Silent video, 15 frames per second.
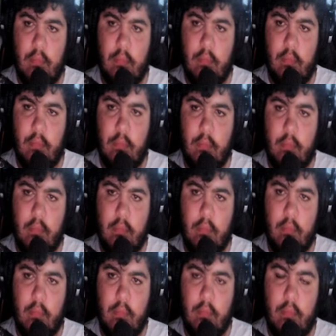
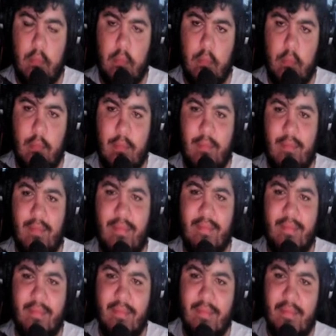
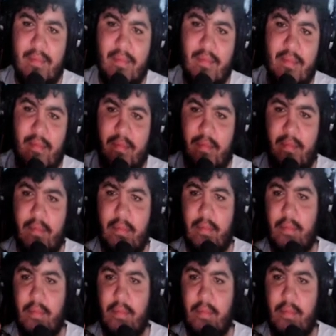(not speaking)